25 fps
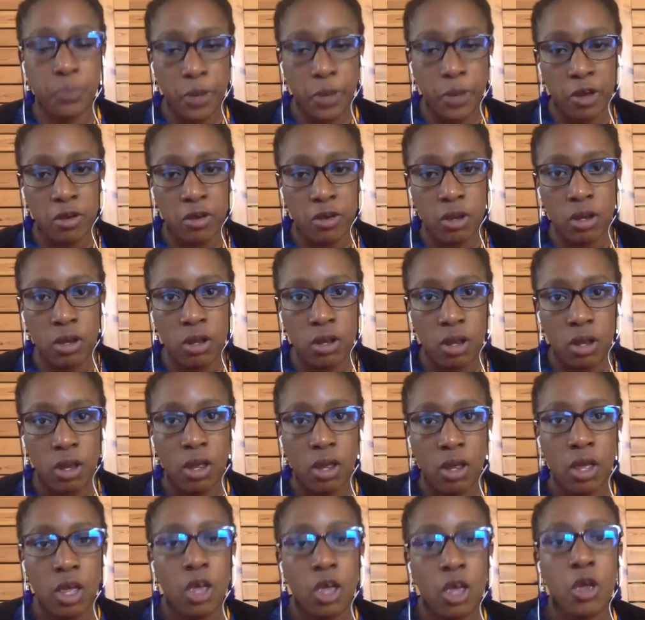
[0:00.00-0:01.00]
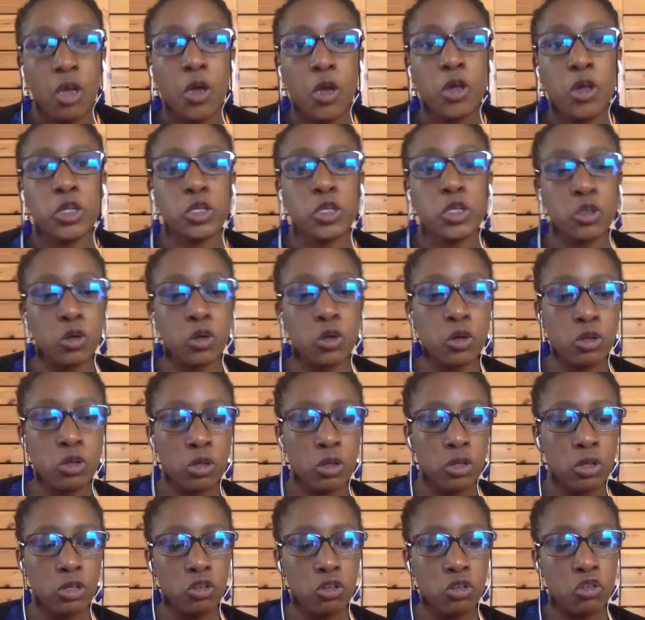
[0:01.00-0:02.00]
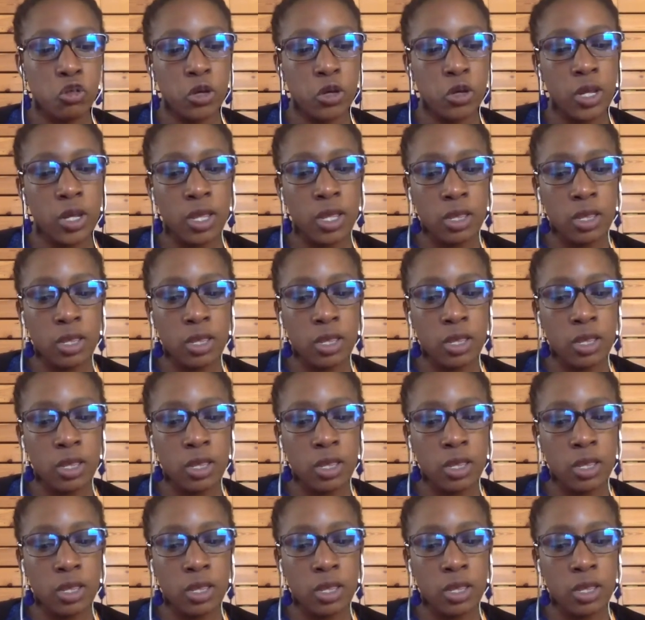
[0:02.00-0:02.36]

period. So through